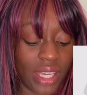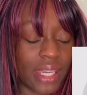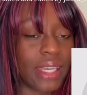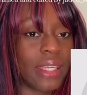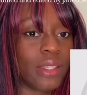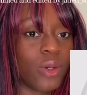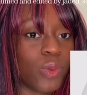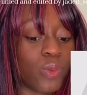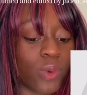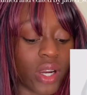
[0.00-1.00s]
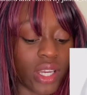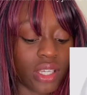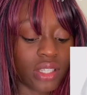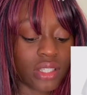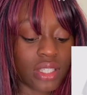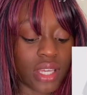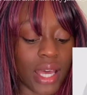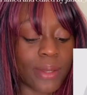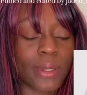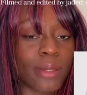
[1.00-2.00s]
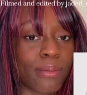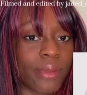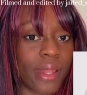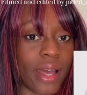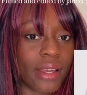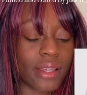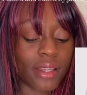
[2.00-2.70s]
in white and in black.